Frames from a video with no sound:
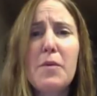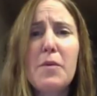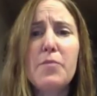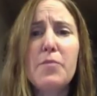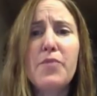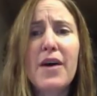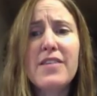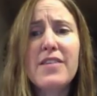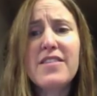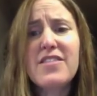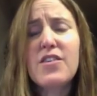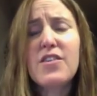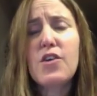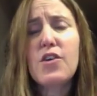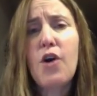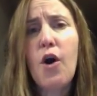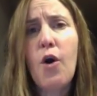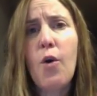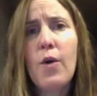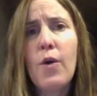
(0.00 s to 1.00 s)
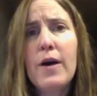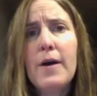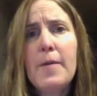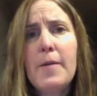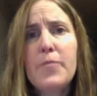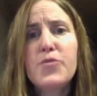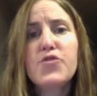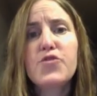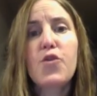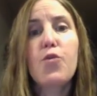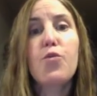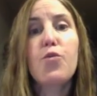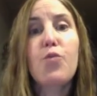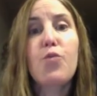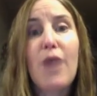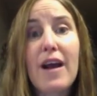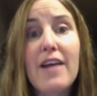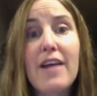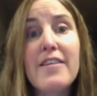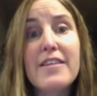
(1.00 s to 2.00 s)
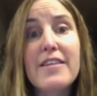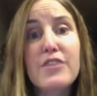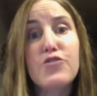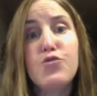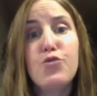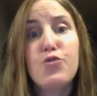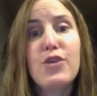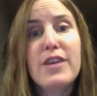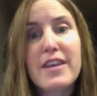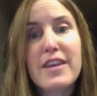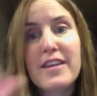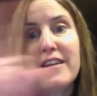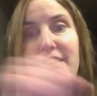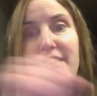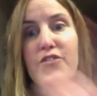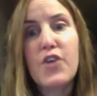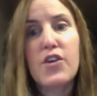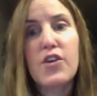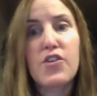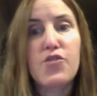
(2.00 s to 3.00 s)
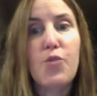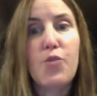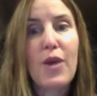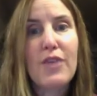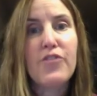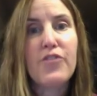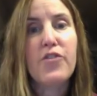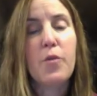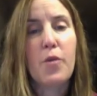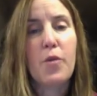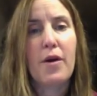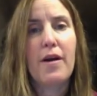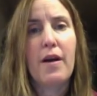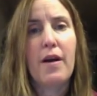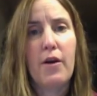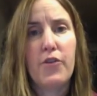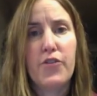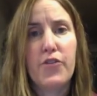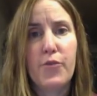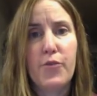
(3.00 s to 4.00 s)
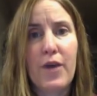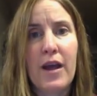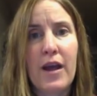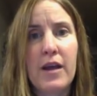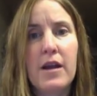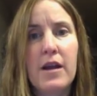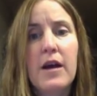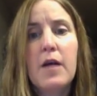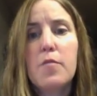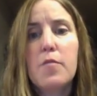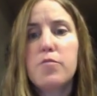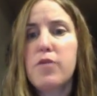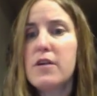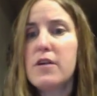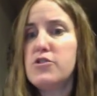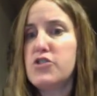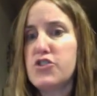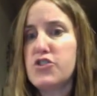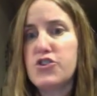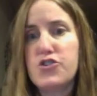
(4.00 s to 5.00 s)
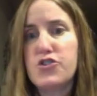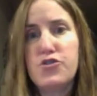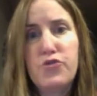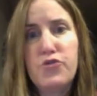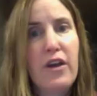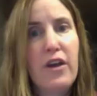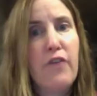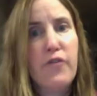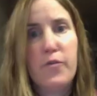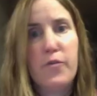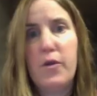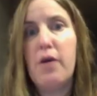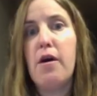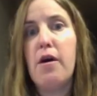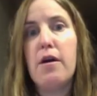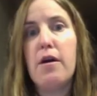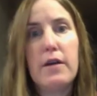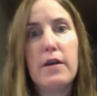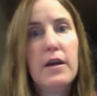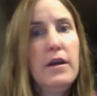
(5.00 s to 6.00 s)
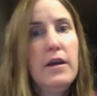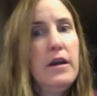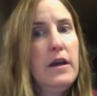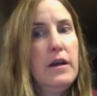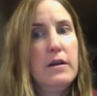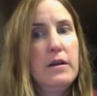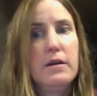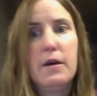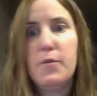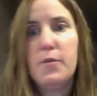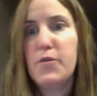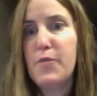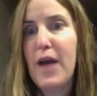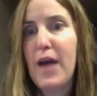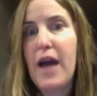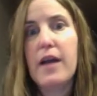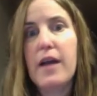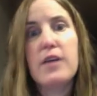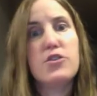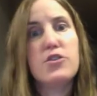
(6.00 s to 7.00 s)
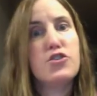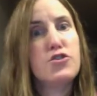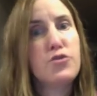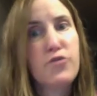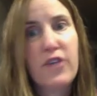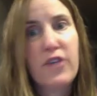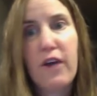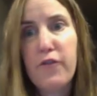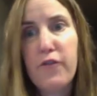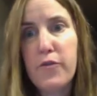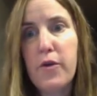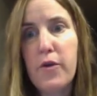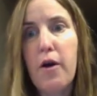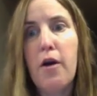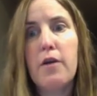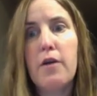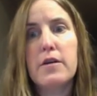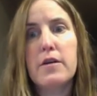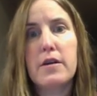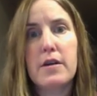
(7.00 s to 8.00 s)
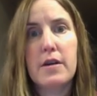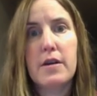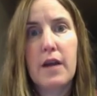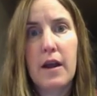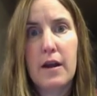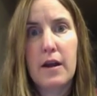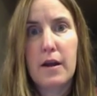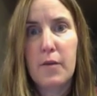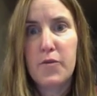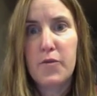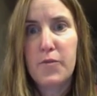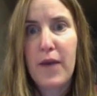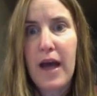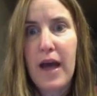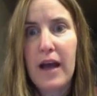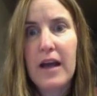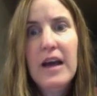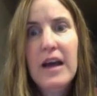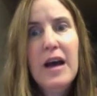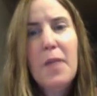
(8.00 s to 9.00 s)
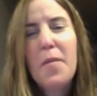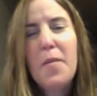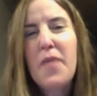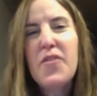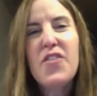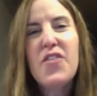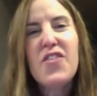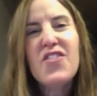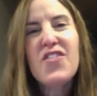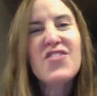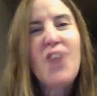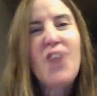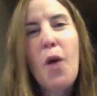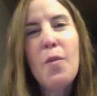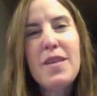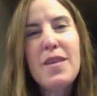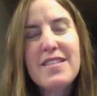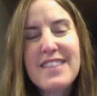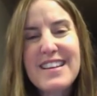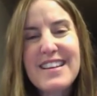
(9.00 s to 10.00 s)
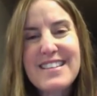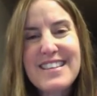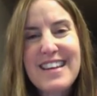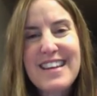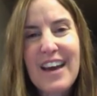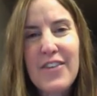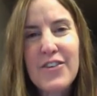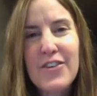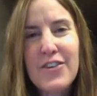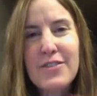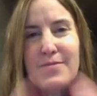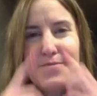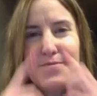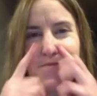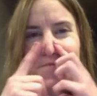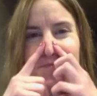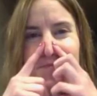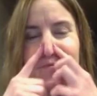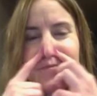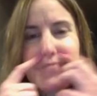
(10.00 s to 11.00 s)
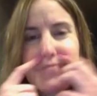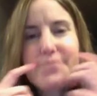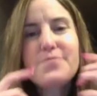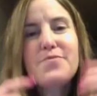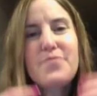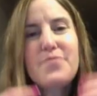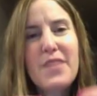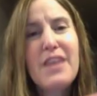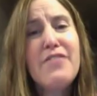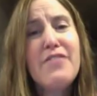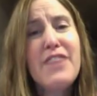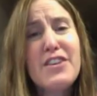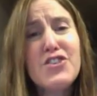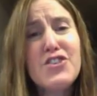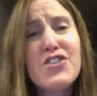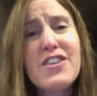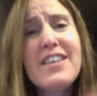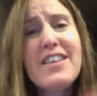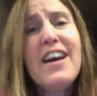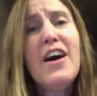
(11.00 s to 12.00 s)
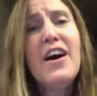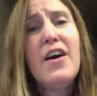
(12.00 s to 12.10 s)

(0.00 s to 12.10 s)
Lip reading: blood doesn't go directly to the kidneys on its way somewhere else, right? Blood just shoots out from the heart and comes back, and shoots out from the heart and comes back. But since it's all mixing together, eventually